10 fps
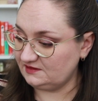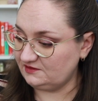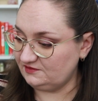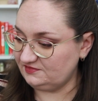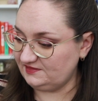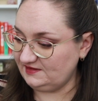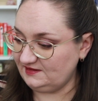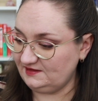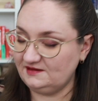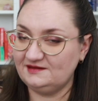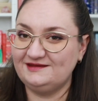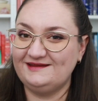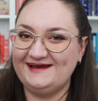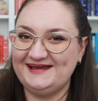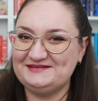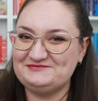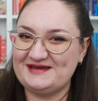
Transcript: Got the 9 of